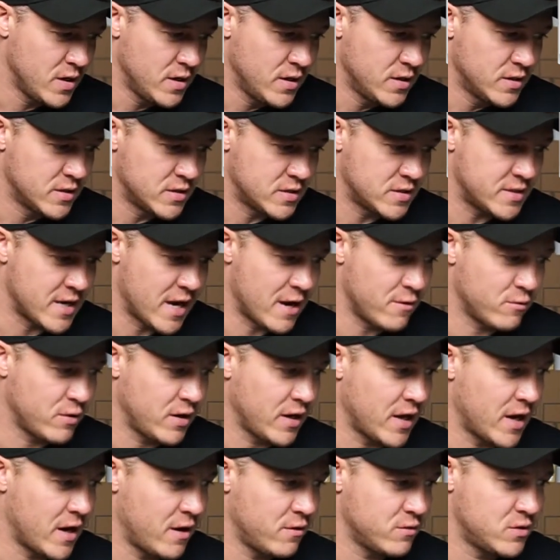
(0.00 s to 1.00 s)

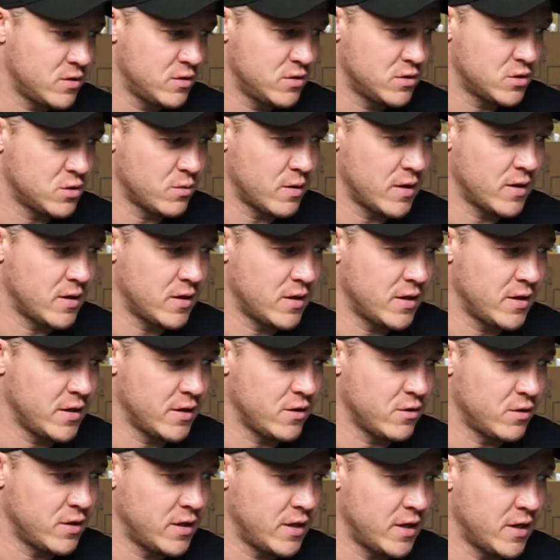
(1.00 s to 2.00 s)
SoundCloud, so I can
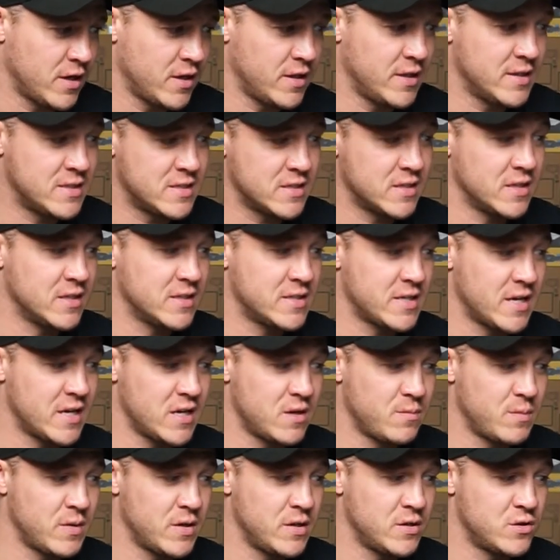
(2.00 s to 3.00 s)
click on here. This is going to
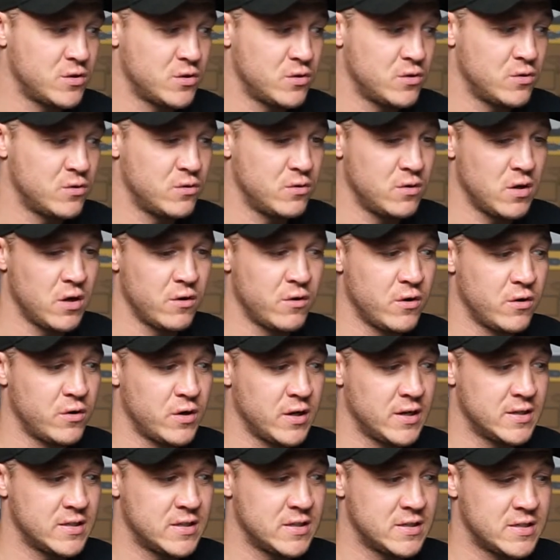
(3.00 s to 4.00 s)
take me to Loco
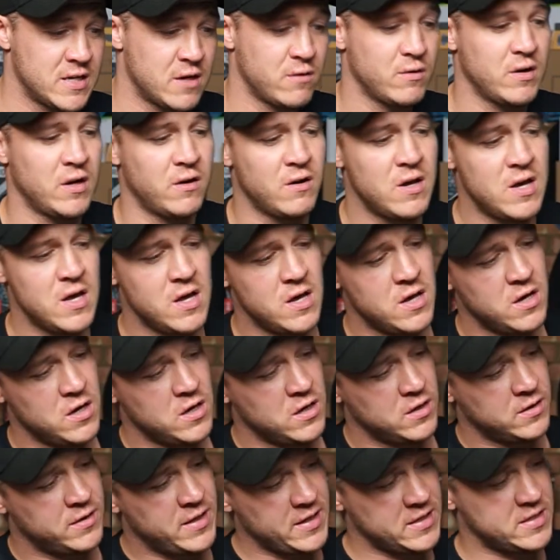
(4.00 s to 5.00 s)
Dice's SoundCloud.
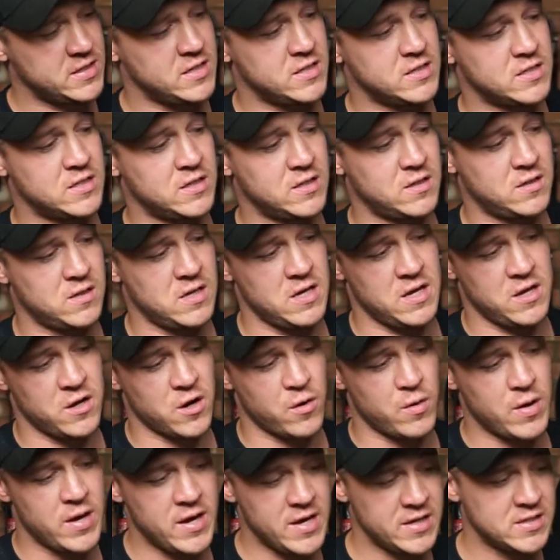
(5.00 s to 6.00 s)
This is
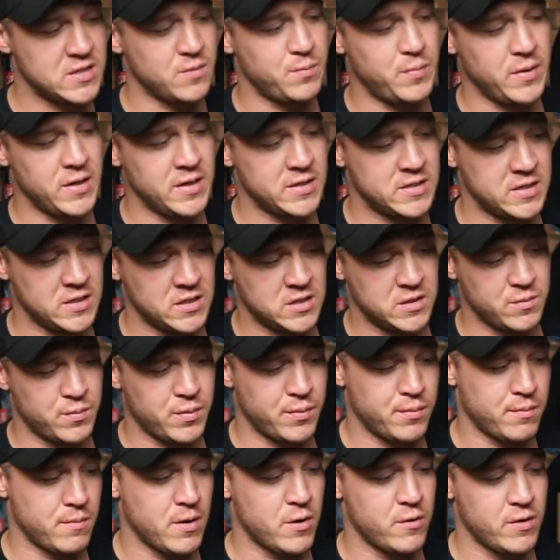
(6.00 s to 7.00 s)
his ability to
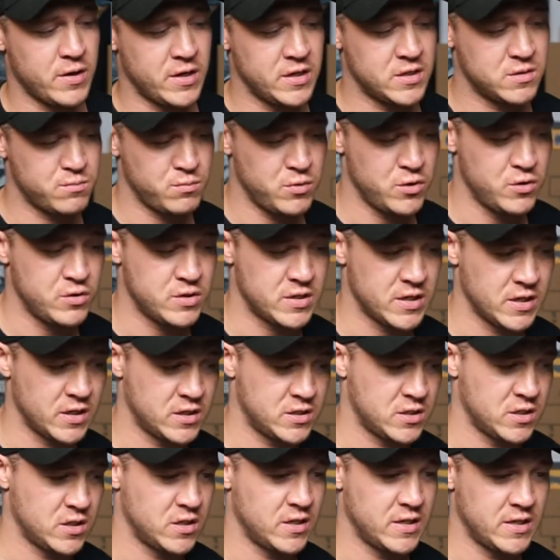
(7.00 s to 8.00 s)
promote his
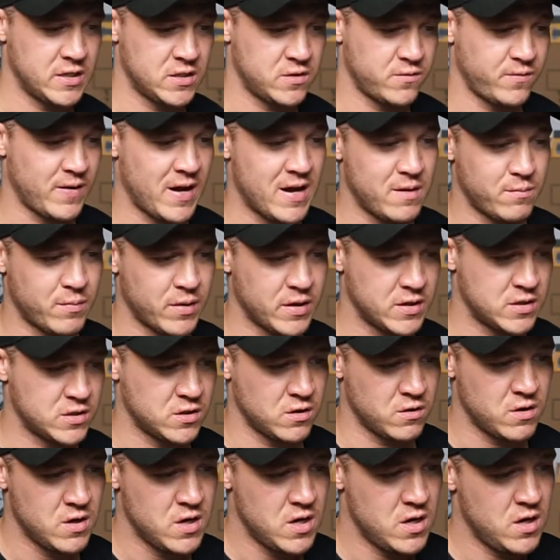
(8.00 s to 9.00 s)
music to his fan base.
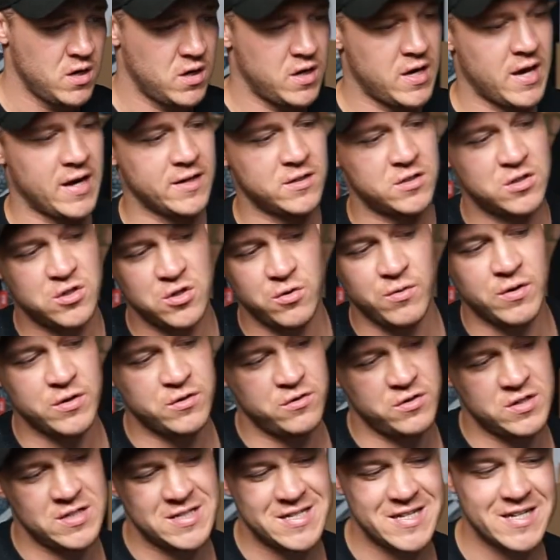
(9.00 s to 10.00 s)
So he has
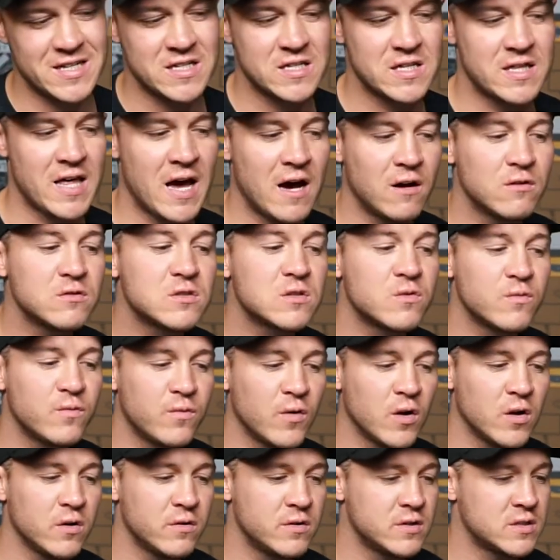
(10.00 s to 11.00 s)
206,000
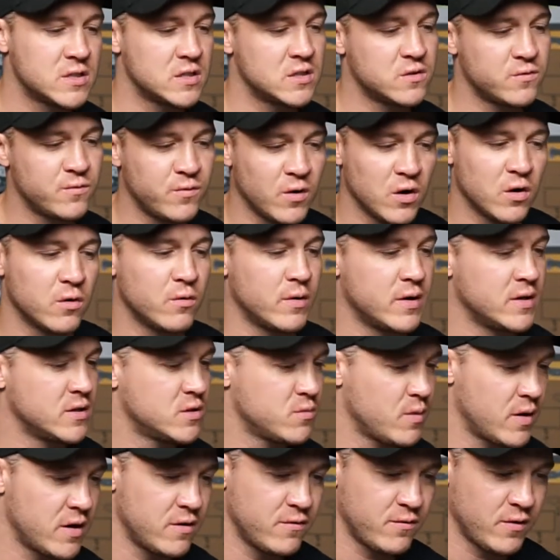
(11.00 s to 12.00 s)
followers, he's following
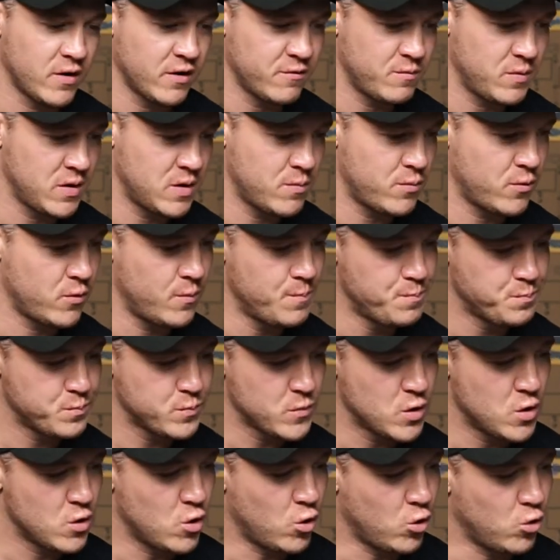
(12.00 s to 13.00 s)
25 people,
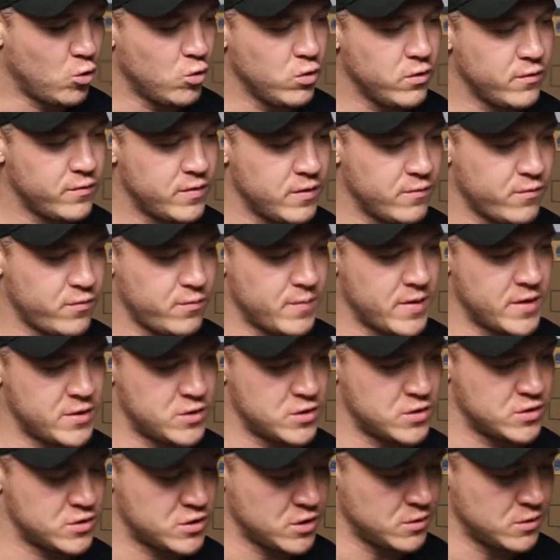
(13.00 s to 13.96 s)
all of the information.